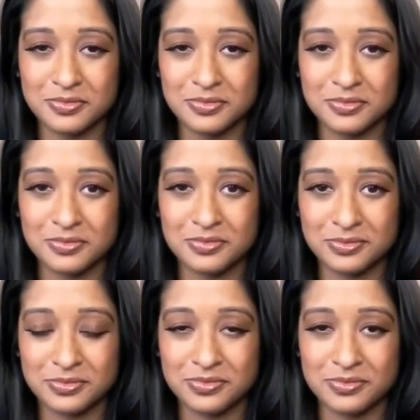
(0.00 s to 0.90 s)

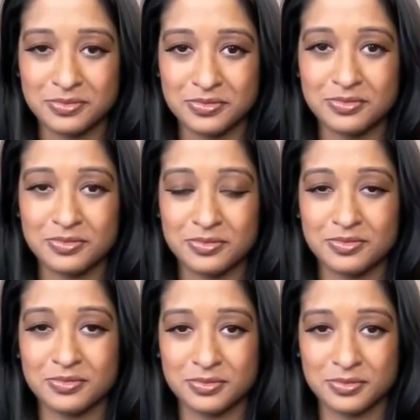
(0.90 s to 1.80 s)

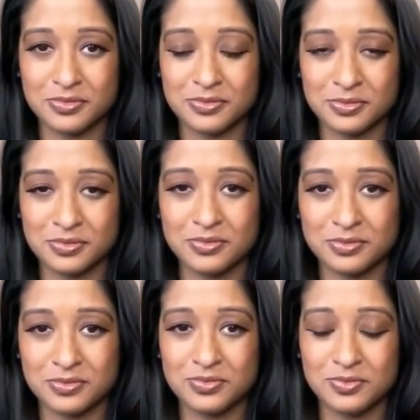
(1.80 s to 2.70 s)

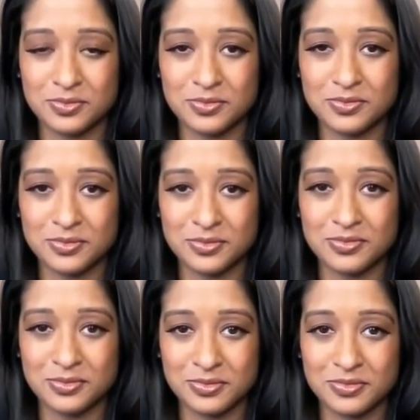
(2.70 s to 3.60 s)

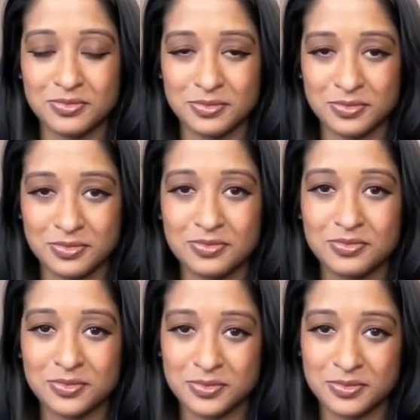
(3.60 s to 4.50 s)

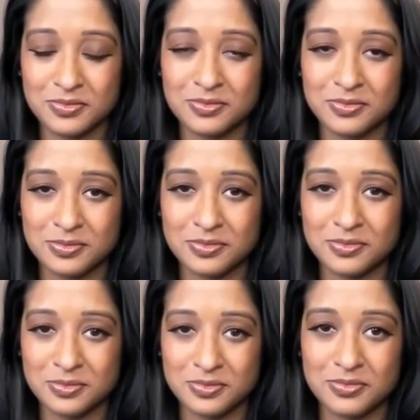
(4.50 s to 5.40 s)

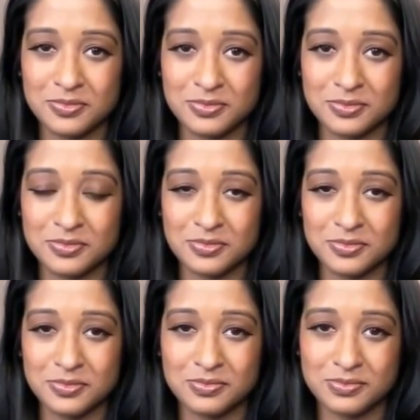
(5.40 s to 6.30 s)

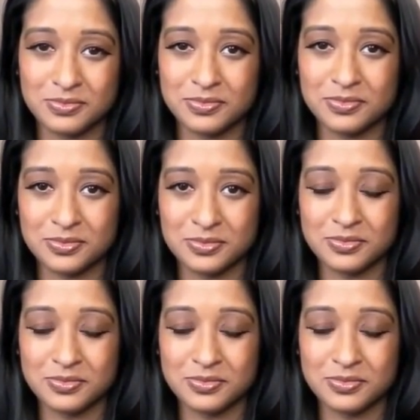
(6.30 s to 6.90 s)
[no speech]